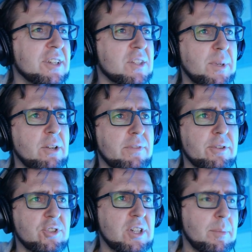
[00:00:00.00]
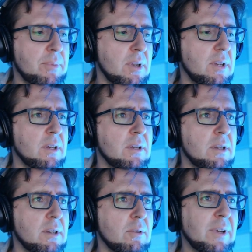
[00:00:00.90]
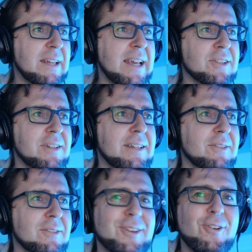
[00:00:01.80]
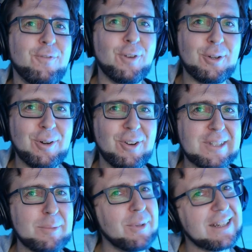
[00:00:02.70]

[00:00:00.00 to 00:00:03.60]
the speed of our ship. We can actually, you know, follow along the bullet.